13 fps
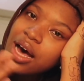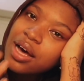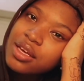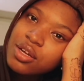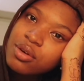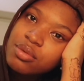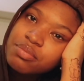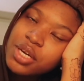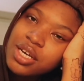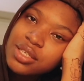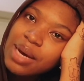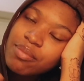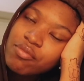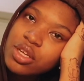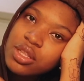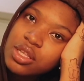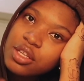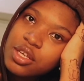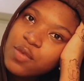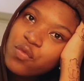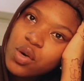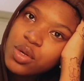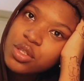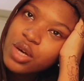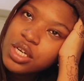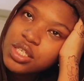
You know, because I'm really looking forward to